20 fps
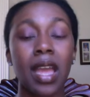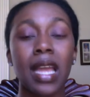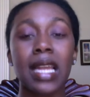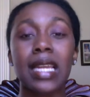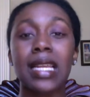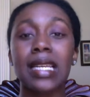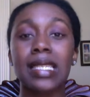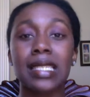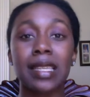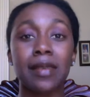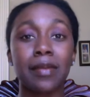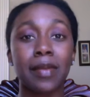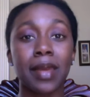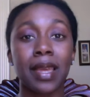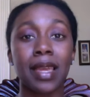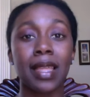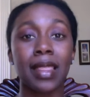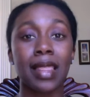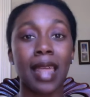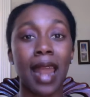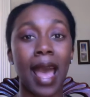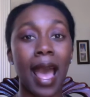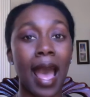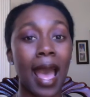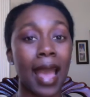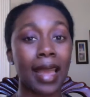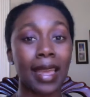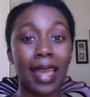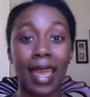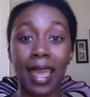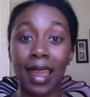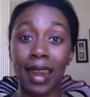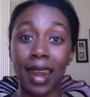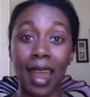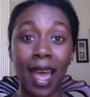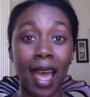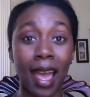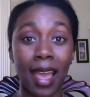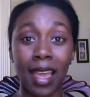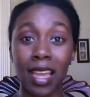Does it mean that I
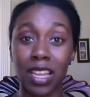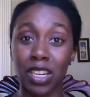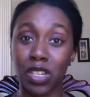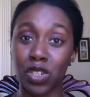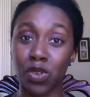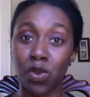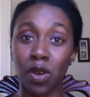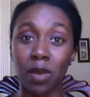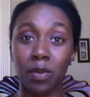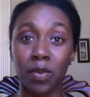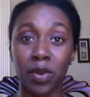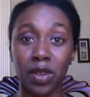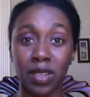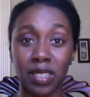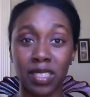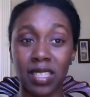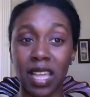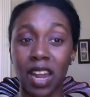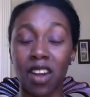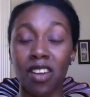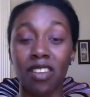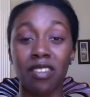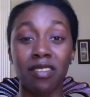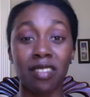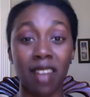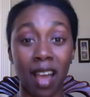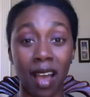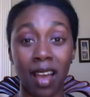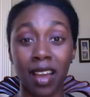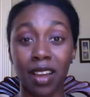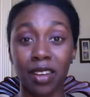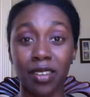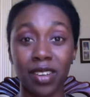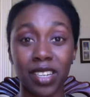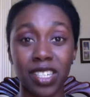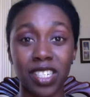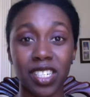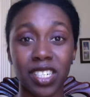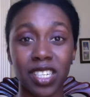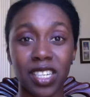cannot enjoy books that are not
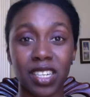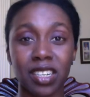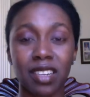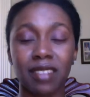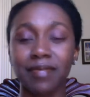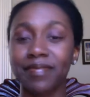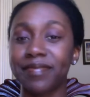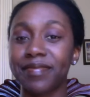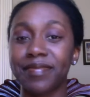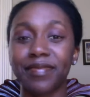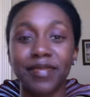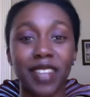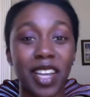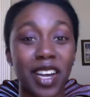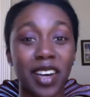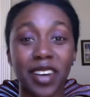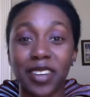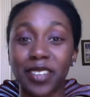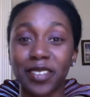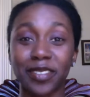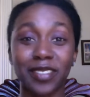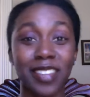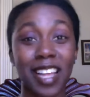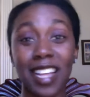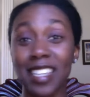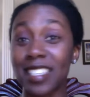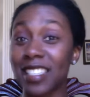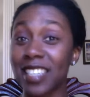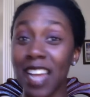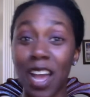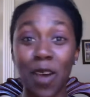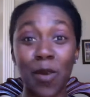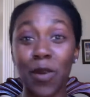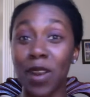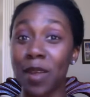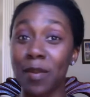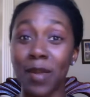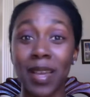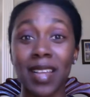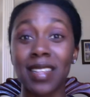Christian? No, that's not what
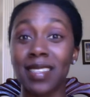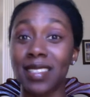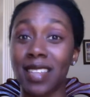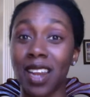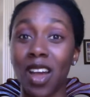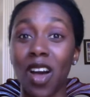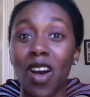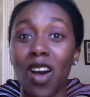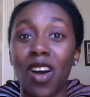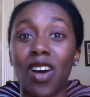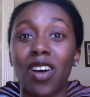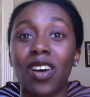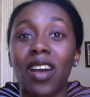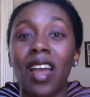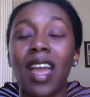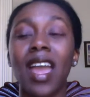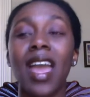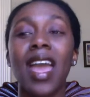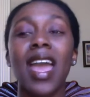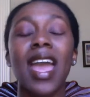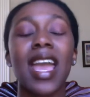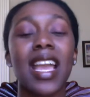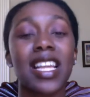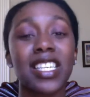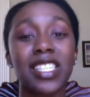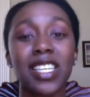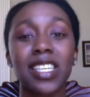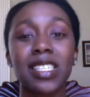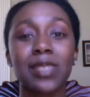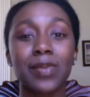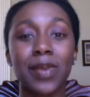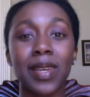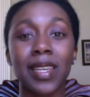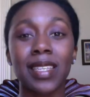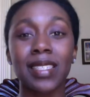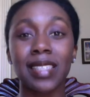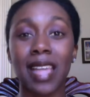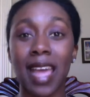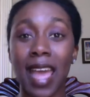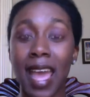it means at all. It just
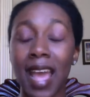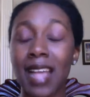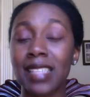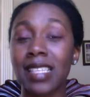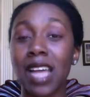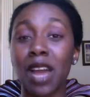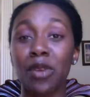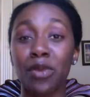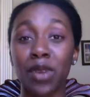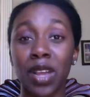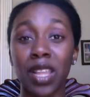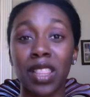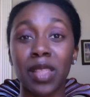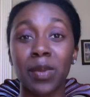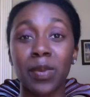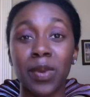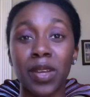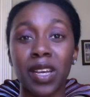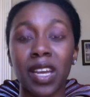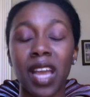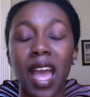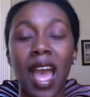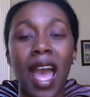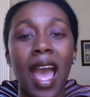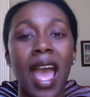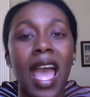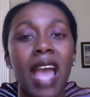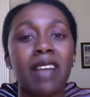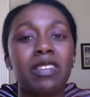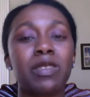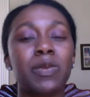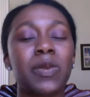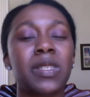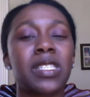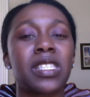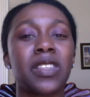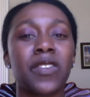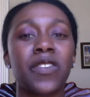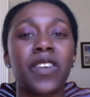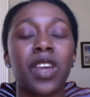means that as I read the book, I have
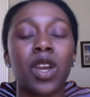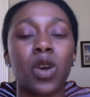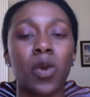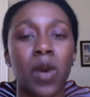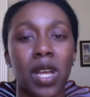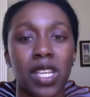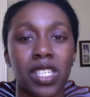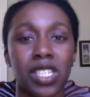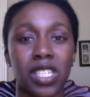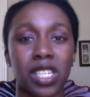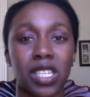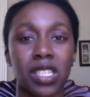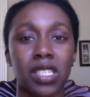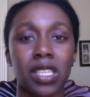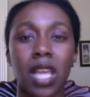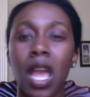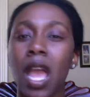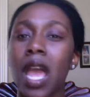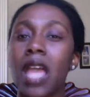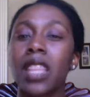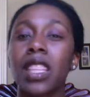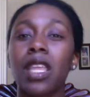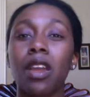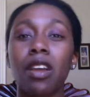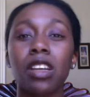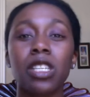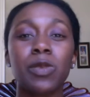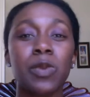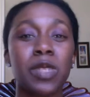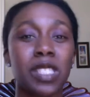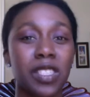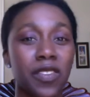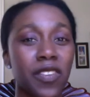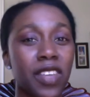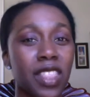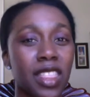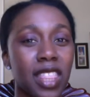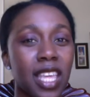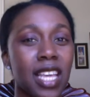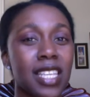specific questions. There are
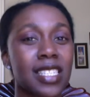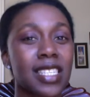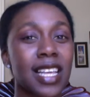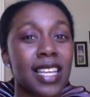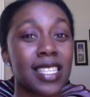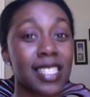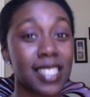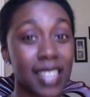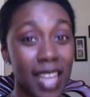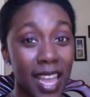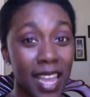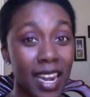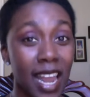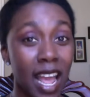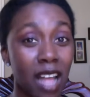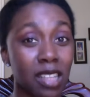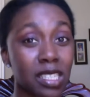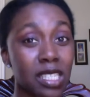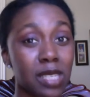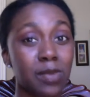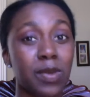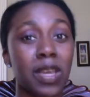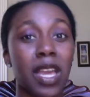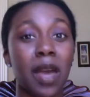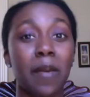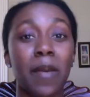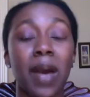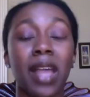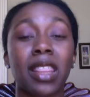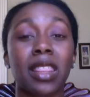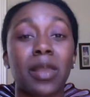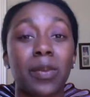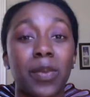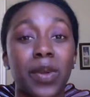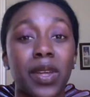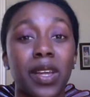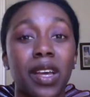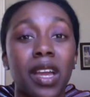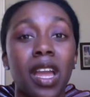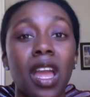specific things that stand out to me about the
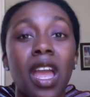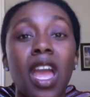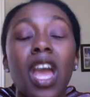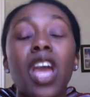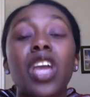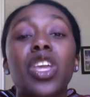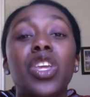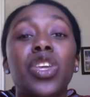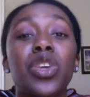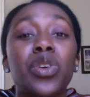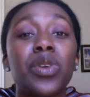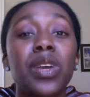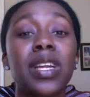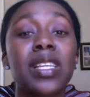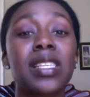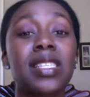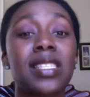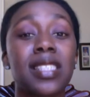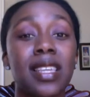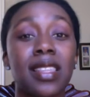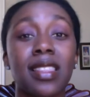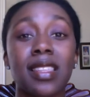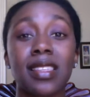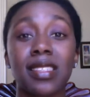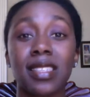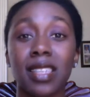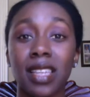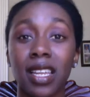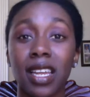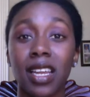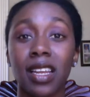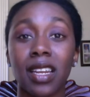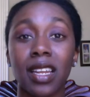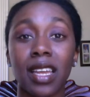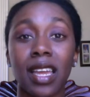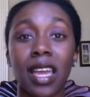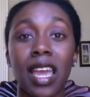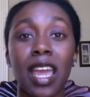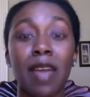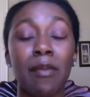book. You can see this
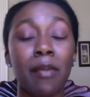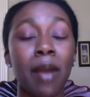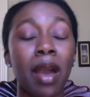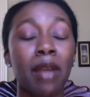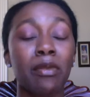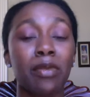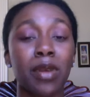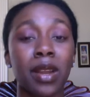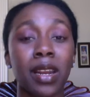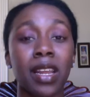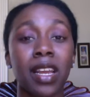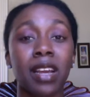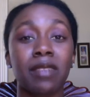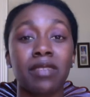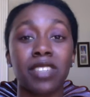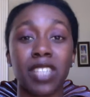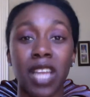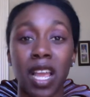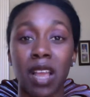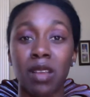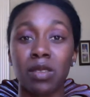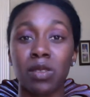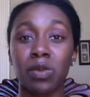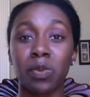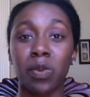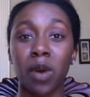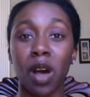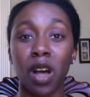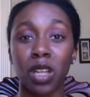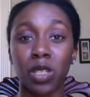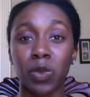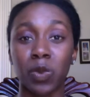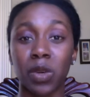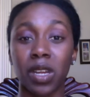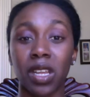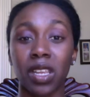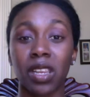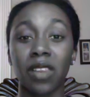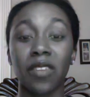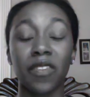clearly in my reading of James
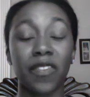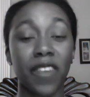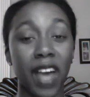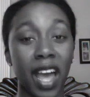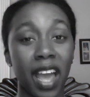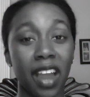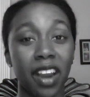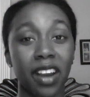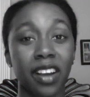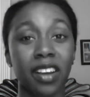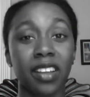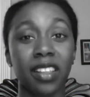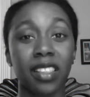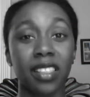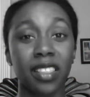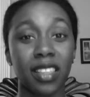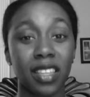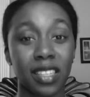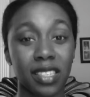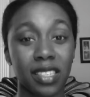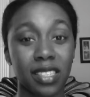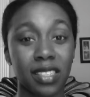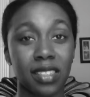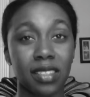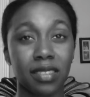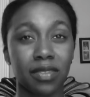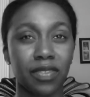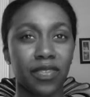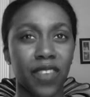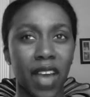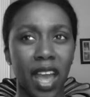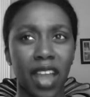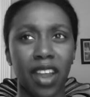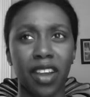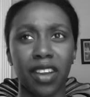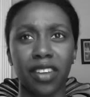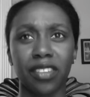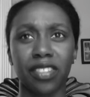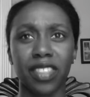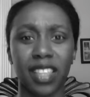Baldwin, Fire This
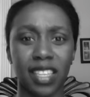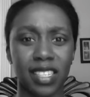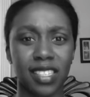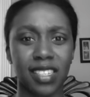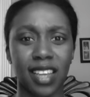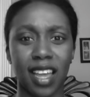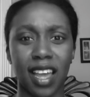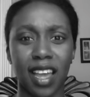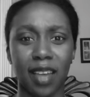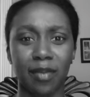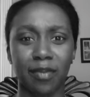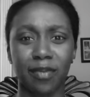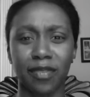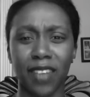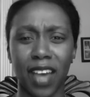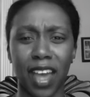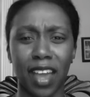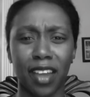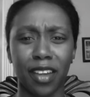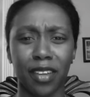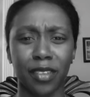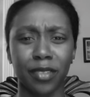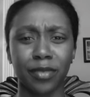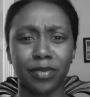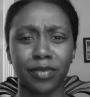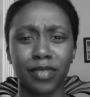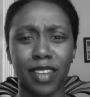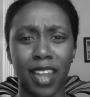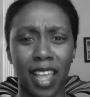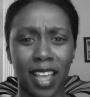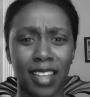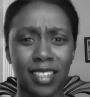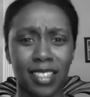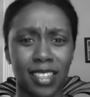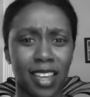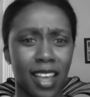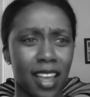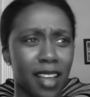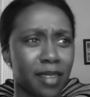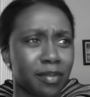Time, Fire Next
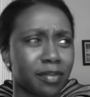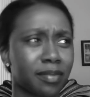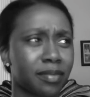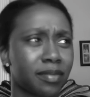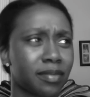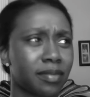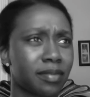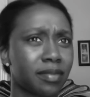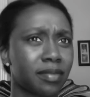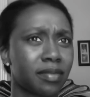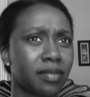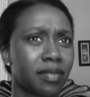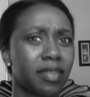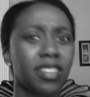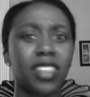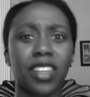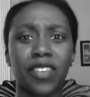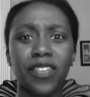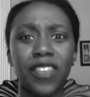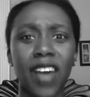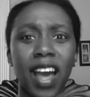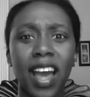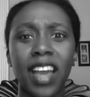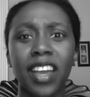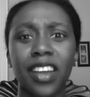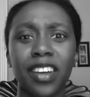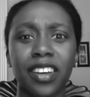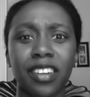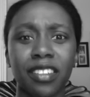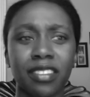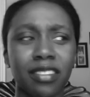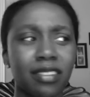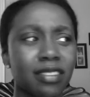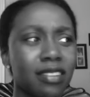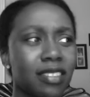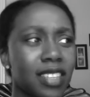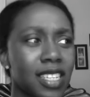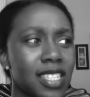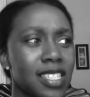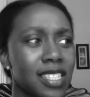Time, The Fire
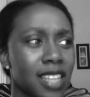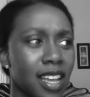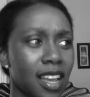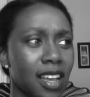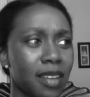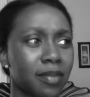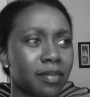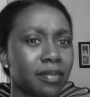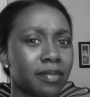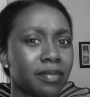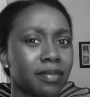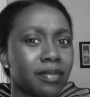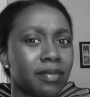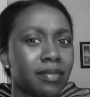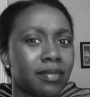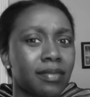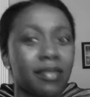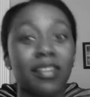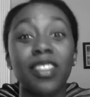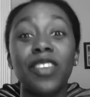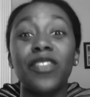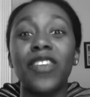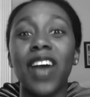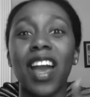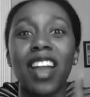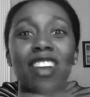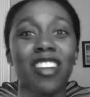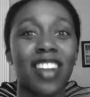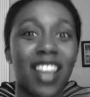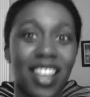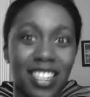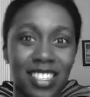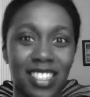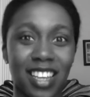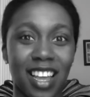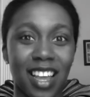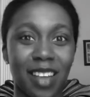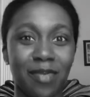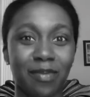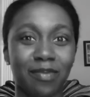This Time, The Fire Next
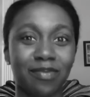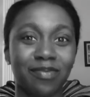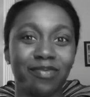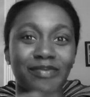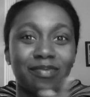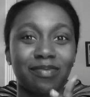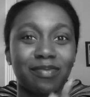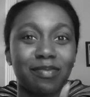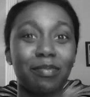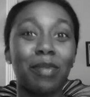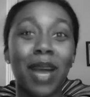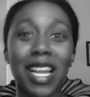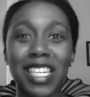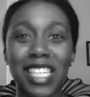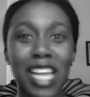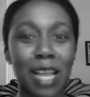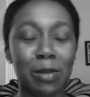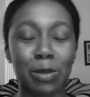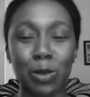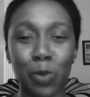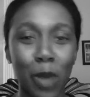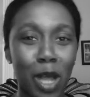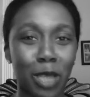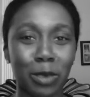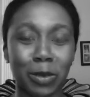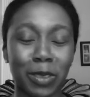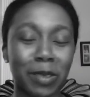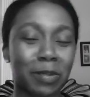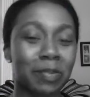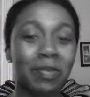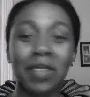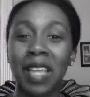Time by James Baldwin.